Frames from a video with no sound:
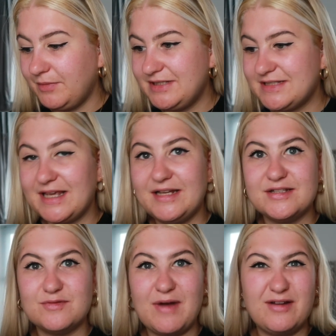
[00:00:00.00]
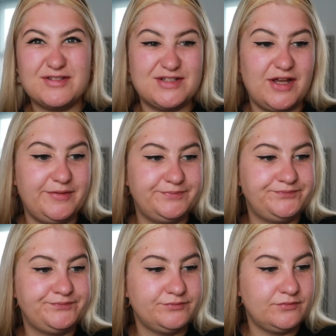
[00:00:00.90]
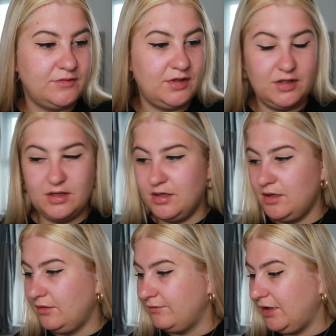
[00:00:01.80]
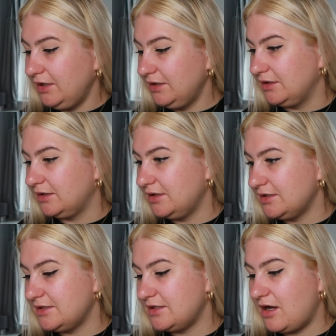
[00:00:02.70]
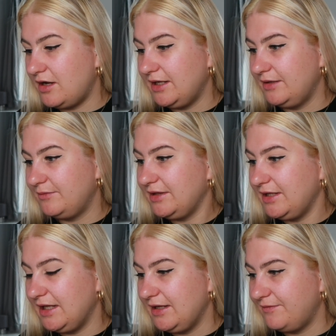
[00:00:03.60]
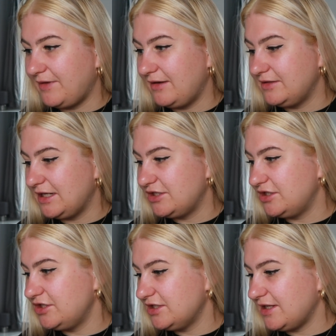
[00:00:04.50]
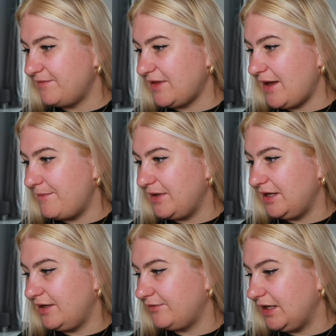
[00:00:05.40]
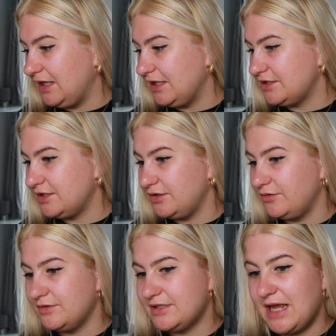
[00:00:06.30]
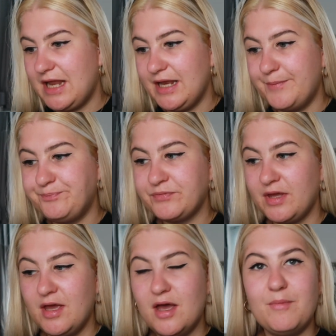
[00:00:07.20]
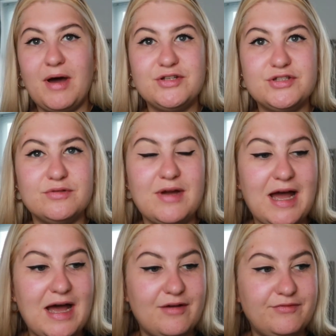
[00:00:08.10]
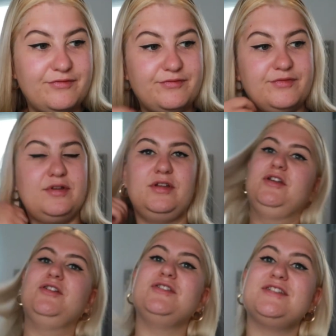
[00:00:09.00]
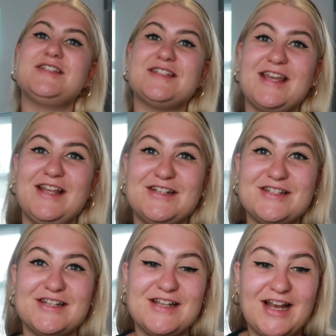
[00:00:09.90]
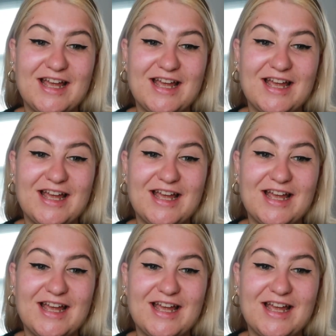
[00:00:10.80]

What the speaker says: my skin as well. So right, gonna start in with the foundation, just give that a minute really to settle in. But I do have good skin to